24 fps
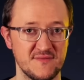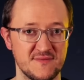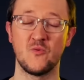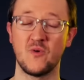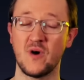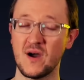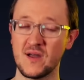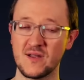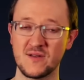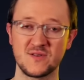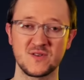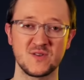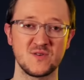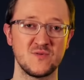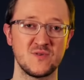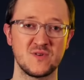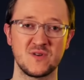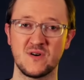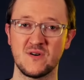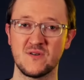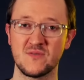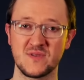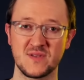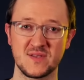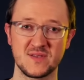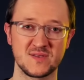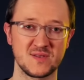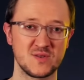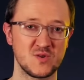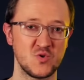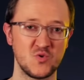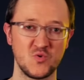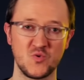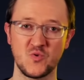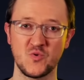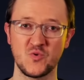While you're doing all these
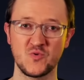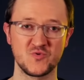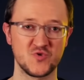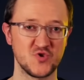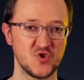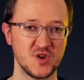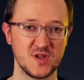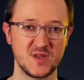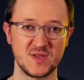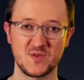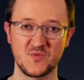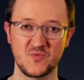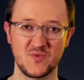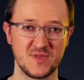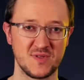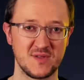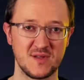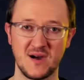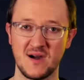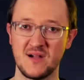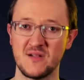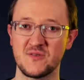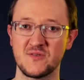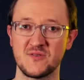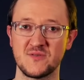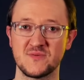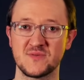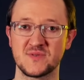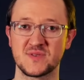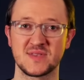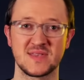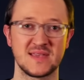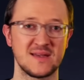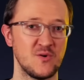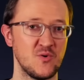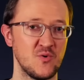cool tricks with
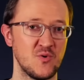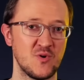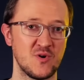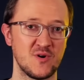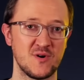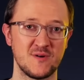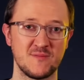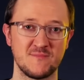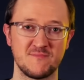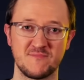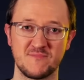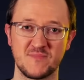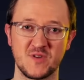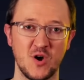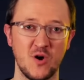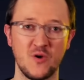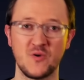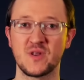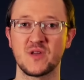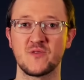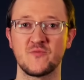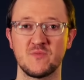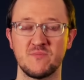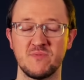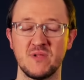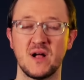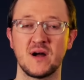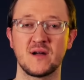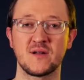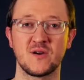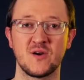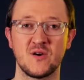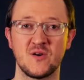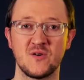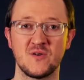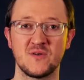colors or coding with
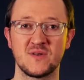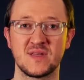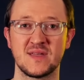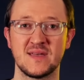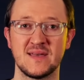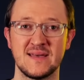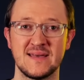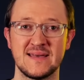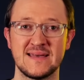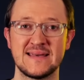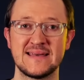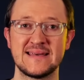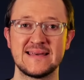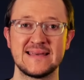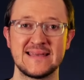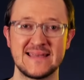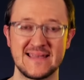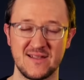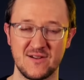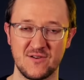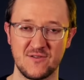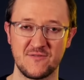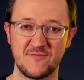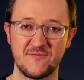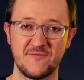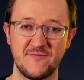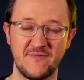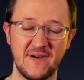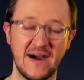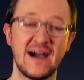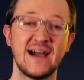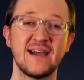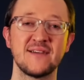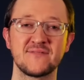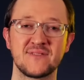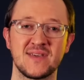block code, here are
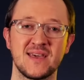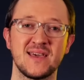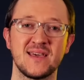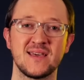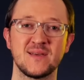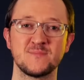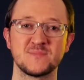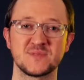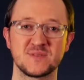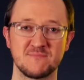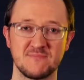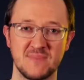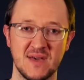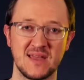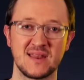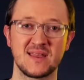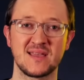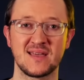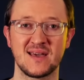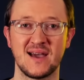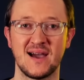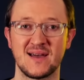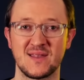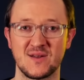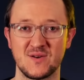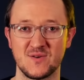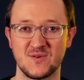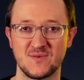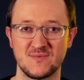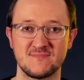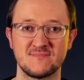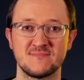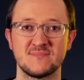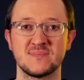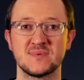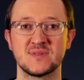5 games made in Godot
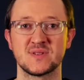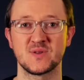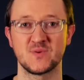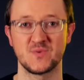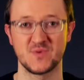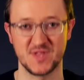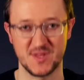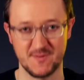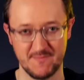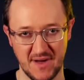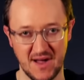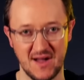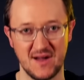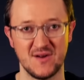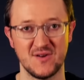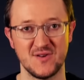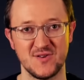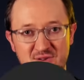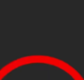to inspire